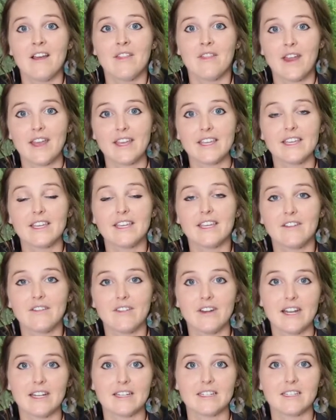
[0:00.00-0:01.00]
they can give
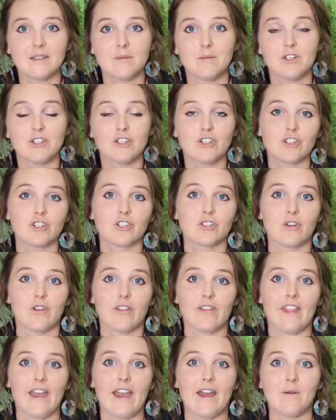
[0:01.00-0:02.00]
an estimate just
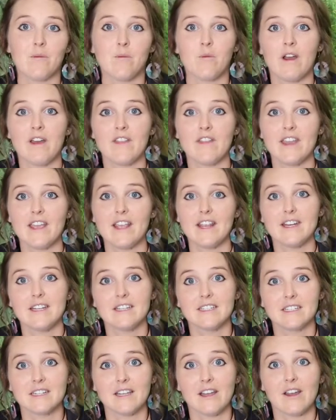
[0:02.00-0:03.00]
on that, whether it
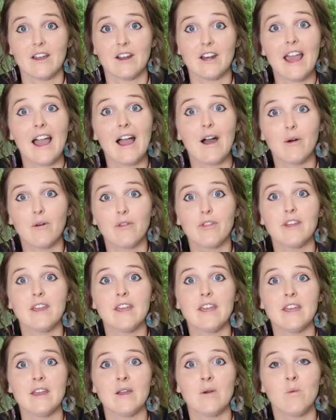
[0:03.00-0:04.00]
is at a
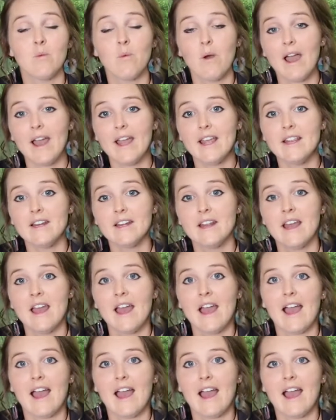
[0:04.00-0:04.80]
healthy weight